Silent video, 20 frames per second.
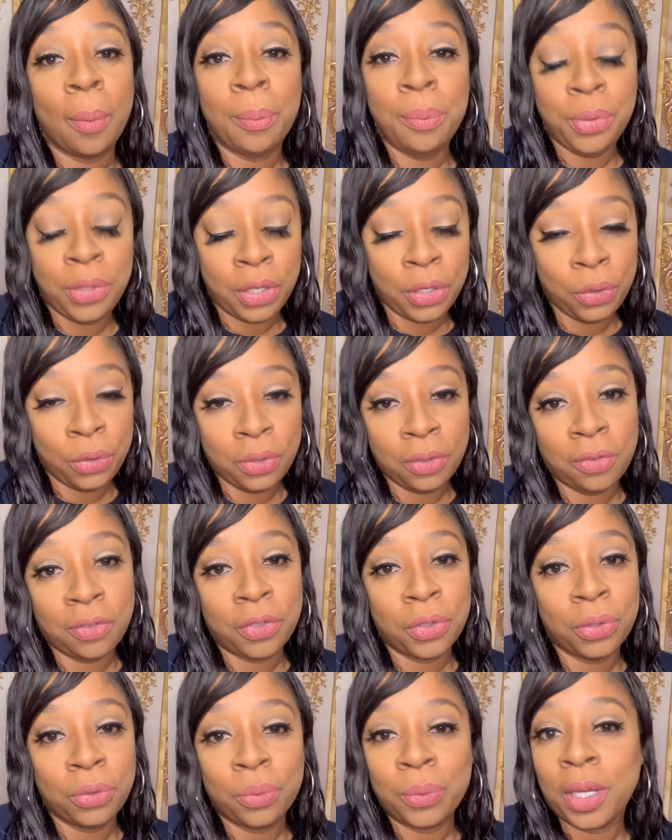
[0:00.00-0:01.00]

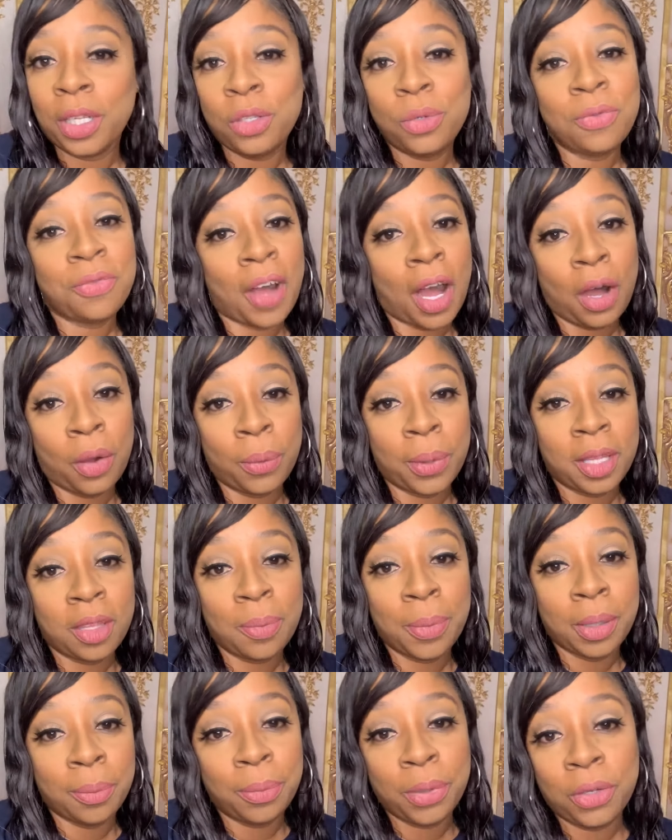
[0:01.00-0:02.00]
beautiful, well, you've always
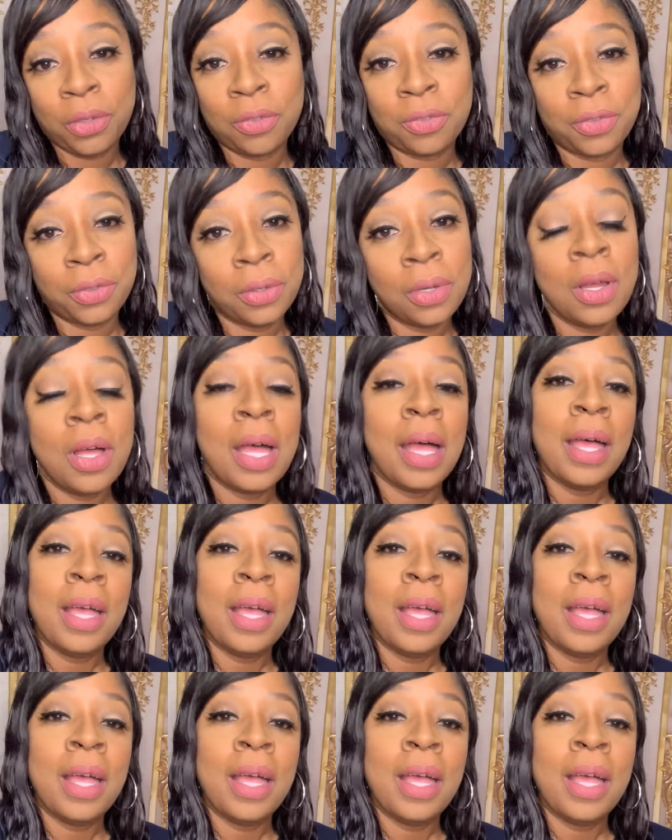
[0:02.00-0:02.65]
been beautiful,